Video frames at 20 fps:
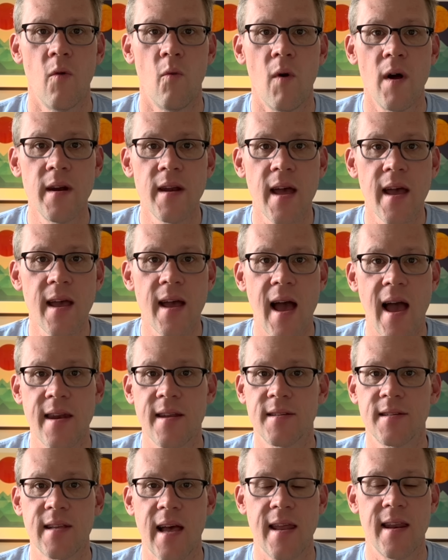One day I
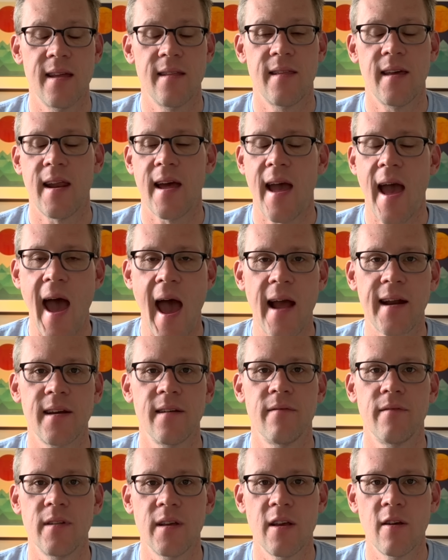decided that I
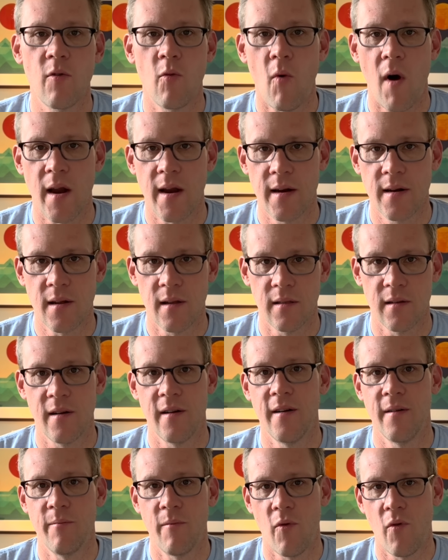actively wanted to
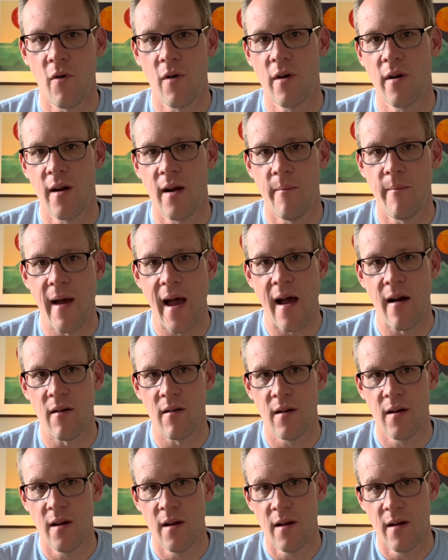learn more
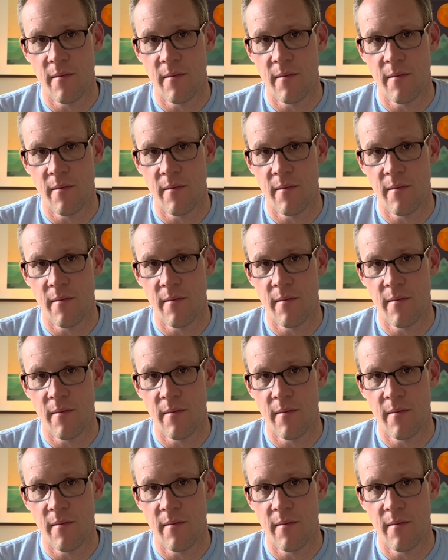about